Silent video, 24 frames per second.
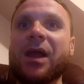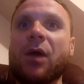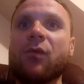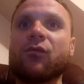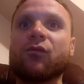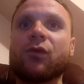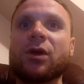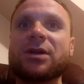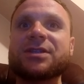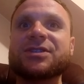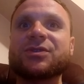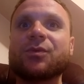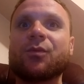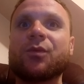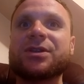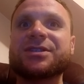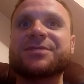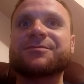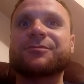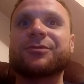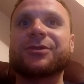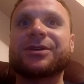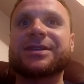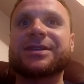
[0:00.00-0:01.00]
Russell
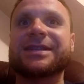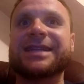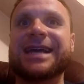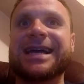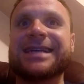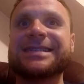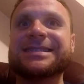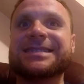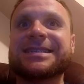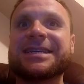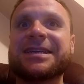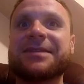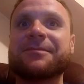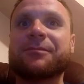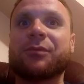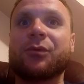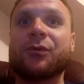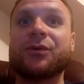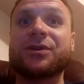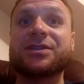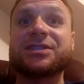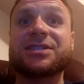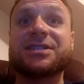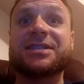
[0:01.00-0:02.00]
Westbrook, 19
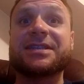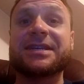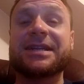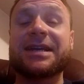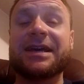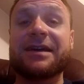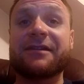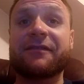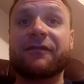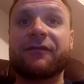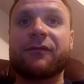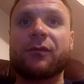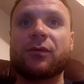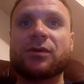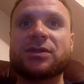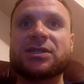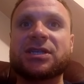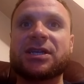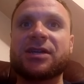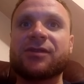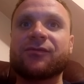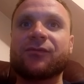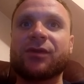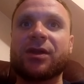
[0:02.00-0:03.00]
points, did have
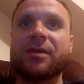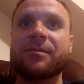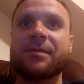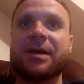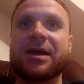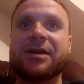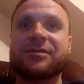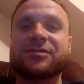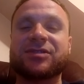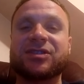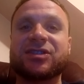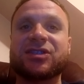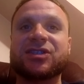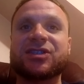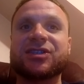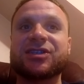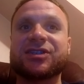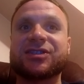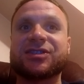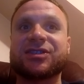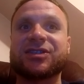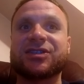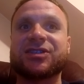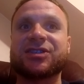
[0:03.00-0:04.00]
14 rebounds and
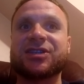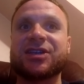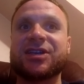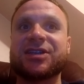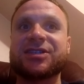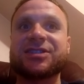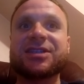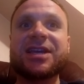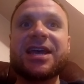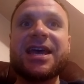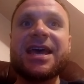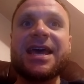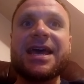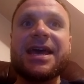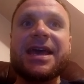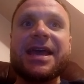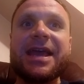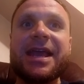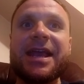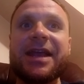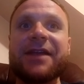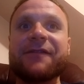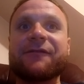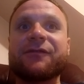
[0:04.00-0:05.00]
6 assists,
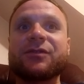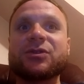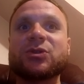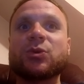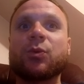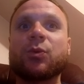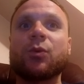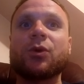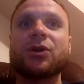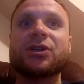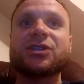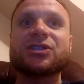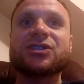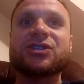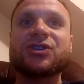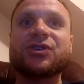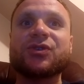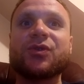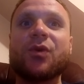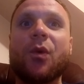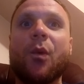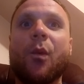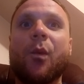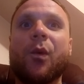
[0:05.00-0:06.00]
8 for
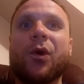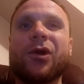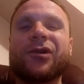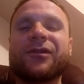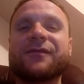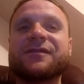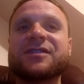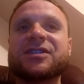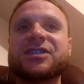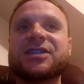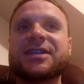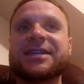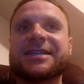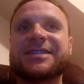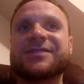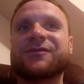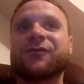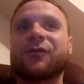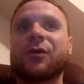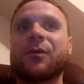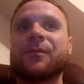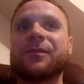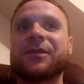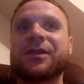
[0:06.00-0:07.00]
22, 1 of 6
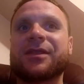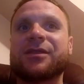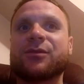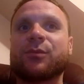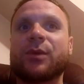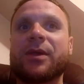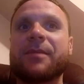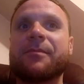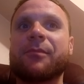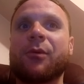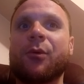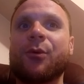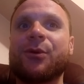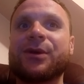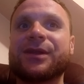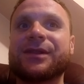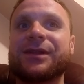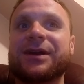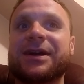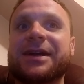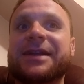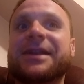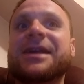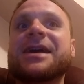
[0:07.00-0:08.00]
from the three point
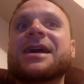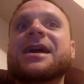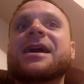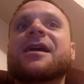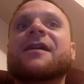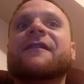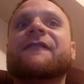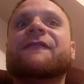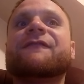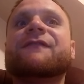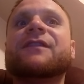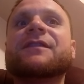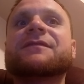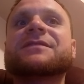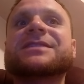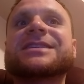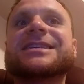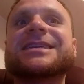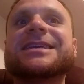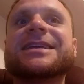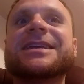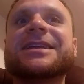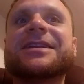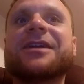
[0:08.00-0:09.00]
line,
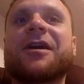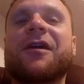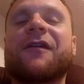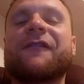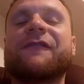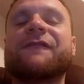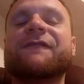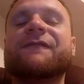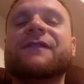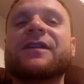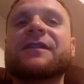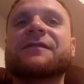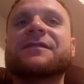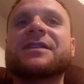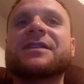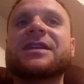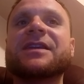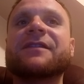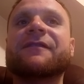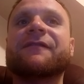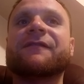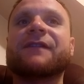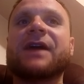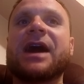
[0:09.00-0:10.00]
15 of
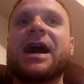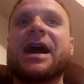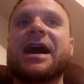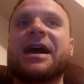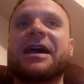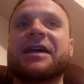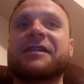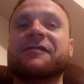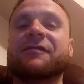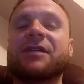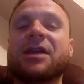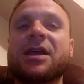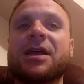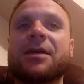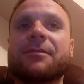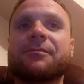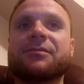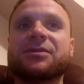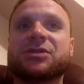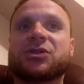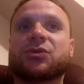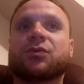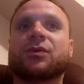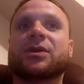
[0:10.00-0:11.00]
55
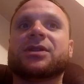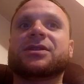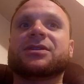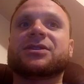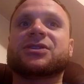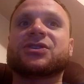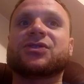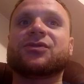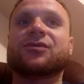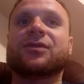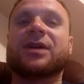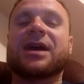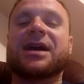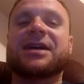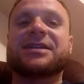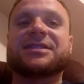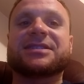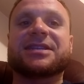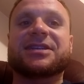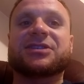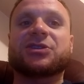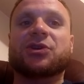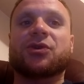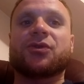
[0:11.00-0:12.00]
between the two
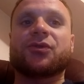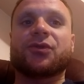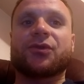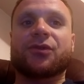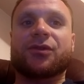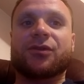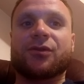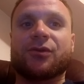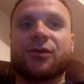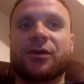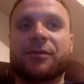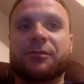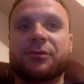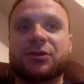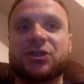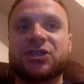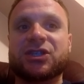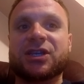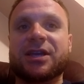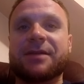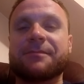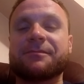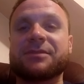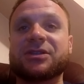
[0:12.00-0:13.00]
guys. That's under
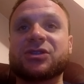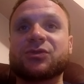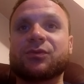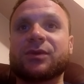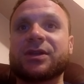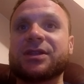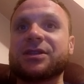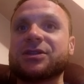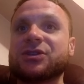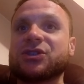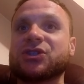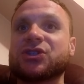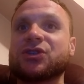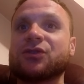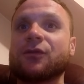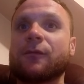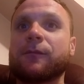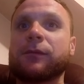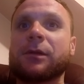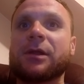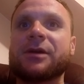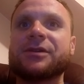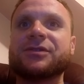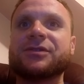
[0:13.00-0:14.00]
30% between these
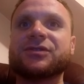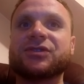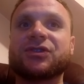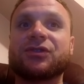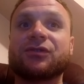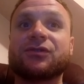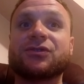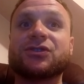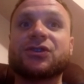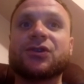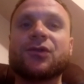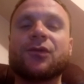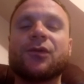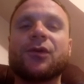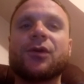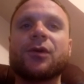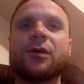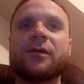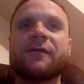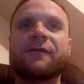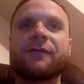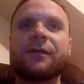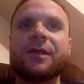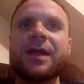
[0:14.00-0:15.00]
two players. They're too
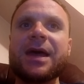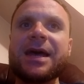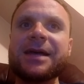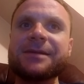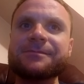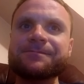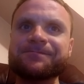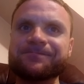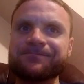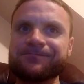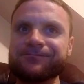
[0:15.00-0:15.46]
good for that